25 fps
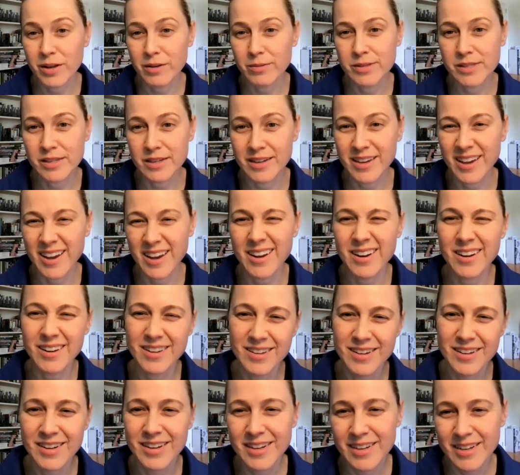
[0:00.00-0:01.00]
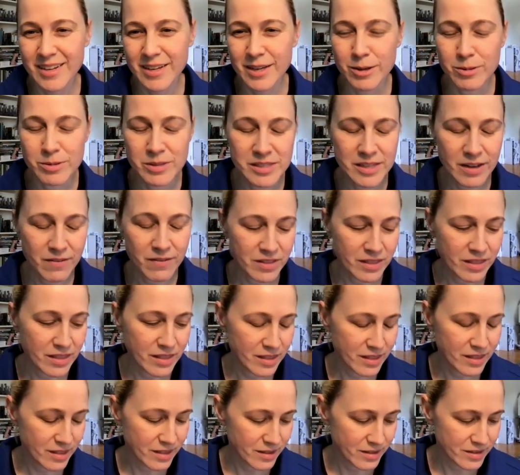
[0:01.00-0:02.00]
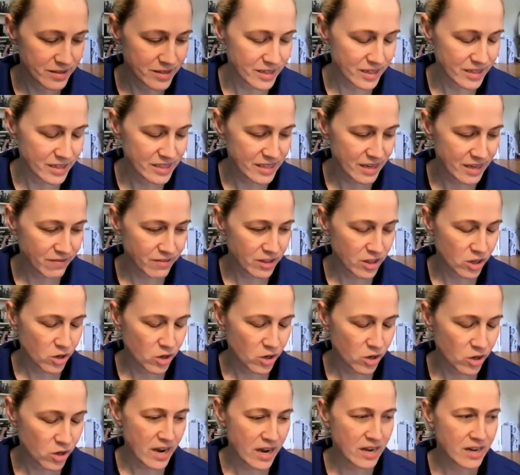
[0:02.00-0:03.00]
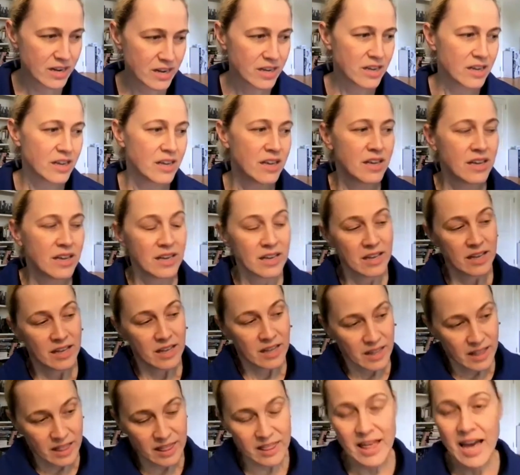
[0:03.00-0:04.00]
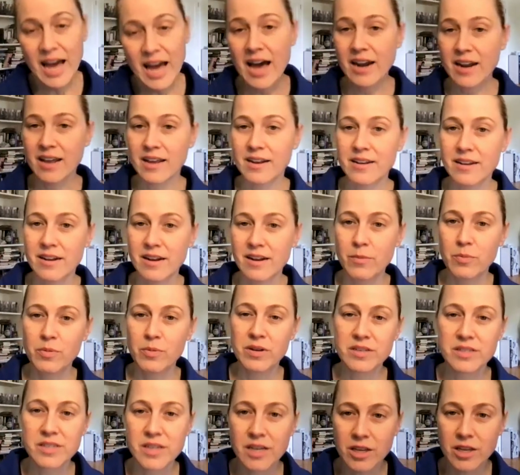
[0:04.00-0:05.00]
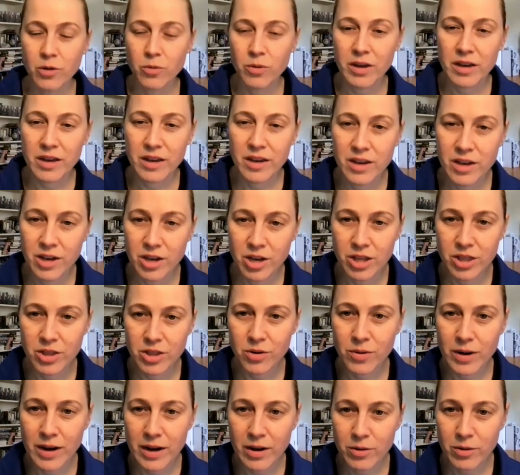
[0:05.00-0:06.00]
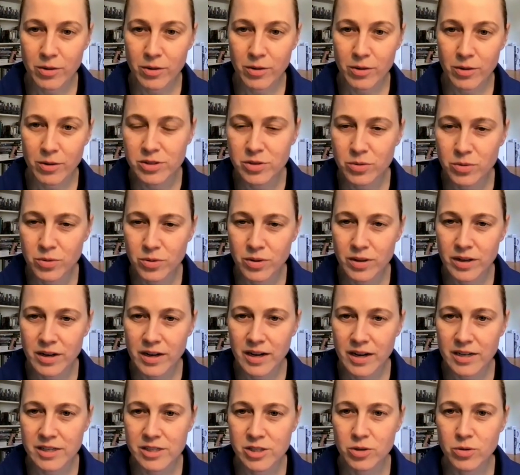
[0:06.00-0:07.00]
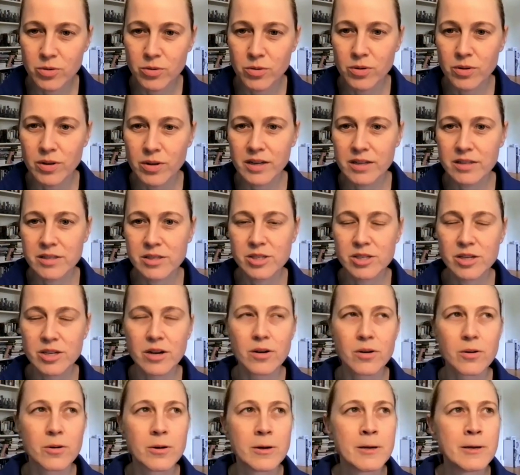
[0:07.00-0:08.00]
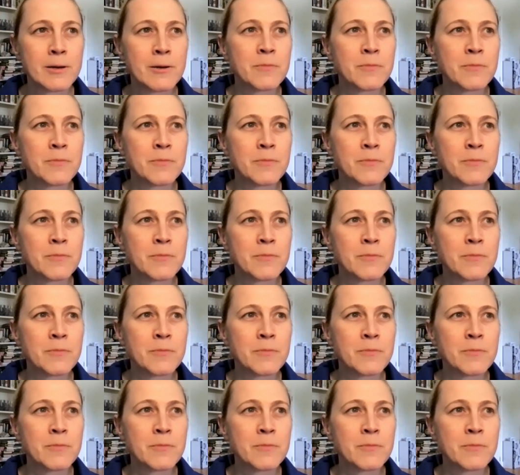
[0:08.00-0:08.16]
I was, again, you know, sixth, seventh grade. That ended up continuing throughout middle school and high school. And so